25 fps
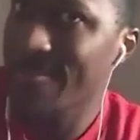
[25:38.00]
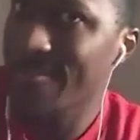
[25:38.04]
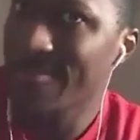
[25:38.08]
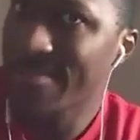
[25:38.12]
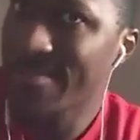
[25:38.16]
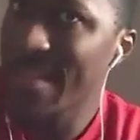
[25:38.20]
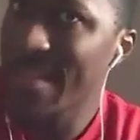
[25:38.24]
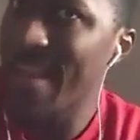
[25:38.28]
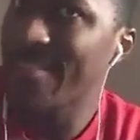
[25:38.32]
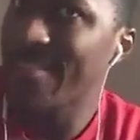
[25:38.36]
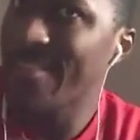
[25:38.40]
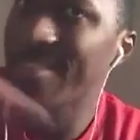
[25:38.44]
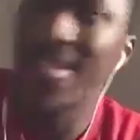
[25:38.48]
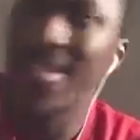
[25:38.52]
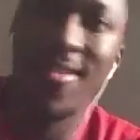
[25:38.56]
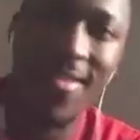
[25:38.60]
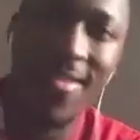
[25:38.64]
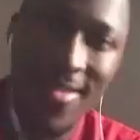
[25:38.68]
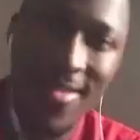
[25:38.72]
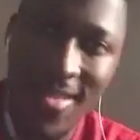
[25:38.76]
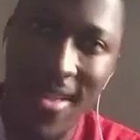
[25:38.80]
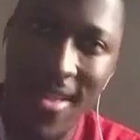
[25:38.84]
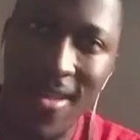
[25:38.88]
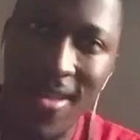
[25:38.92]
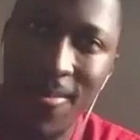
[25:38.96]
That's the only
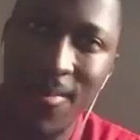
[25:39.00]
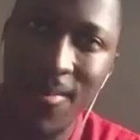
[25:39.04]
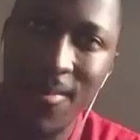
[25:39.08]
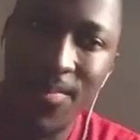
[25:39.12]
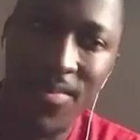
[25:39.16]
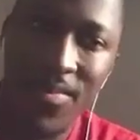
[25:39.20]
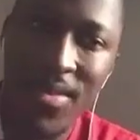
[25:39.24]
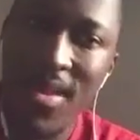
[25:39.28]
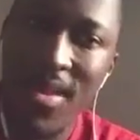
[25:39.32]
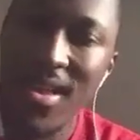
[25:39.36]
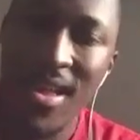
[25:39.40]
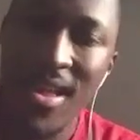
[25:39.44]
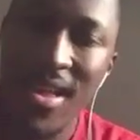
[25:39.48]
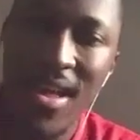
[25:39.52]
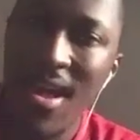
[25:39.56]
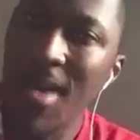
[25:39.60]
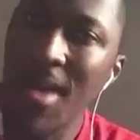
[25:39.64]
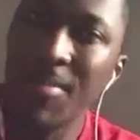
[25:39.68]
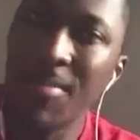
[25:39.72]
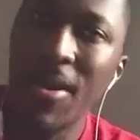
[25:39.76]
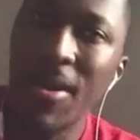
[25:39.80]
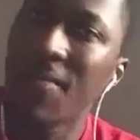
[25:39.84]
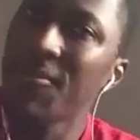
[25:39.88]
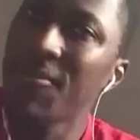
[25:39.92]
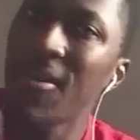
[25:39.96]
thing.
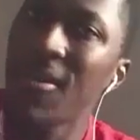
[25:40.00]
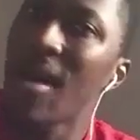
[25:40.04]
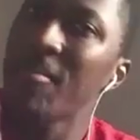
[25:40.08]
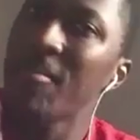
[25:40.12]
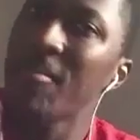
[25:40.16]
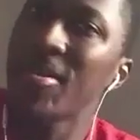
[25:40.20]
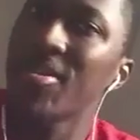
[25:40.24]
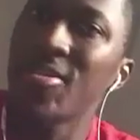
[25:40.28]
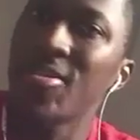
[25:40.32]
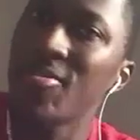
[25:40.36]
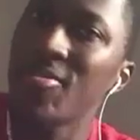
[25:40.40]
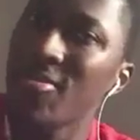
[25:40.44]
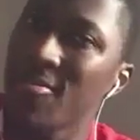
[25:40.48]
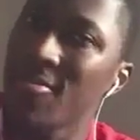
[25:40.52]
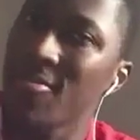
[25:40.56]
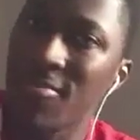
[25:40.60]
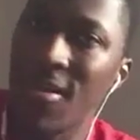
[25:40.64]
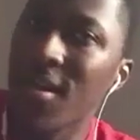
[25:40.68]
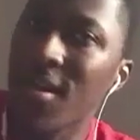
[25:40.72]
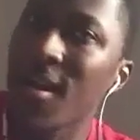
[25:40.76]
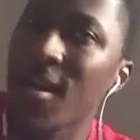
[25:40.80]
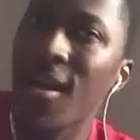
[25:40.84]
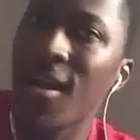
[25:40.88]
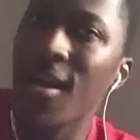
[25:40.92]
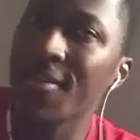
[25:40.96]
Above all, I'm gonna do it
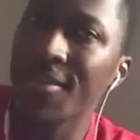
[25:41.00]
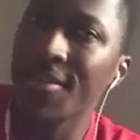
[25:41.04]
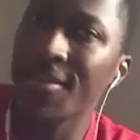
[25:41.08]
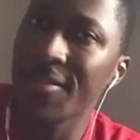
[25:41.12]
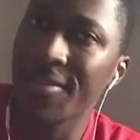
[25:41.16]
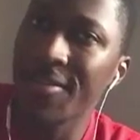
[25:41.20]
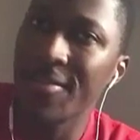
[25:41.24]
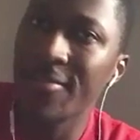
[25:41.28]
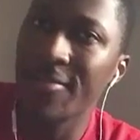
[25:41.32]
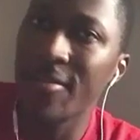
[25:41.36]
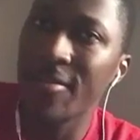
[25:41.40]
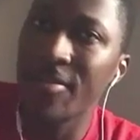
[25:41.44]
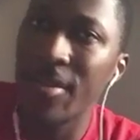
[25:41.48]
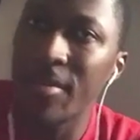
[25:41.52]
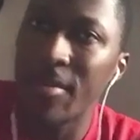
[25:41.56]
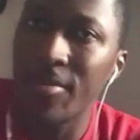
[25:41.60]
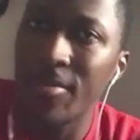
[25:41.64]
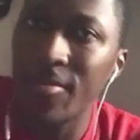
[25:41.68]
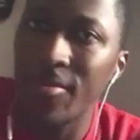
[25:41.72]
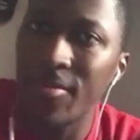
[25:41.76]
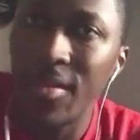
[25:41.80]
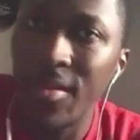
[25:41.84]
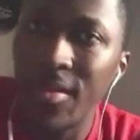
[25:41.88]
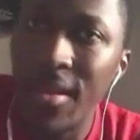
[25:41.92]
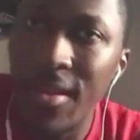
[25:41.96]
regardless of what people
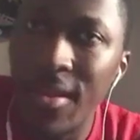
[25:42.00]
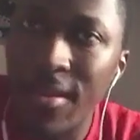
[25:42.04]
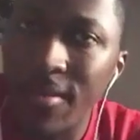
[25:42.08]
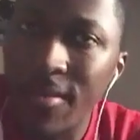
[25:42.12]
say.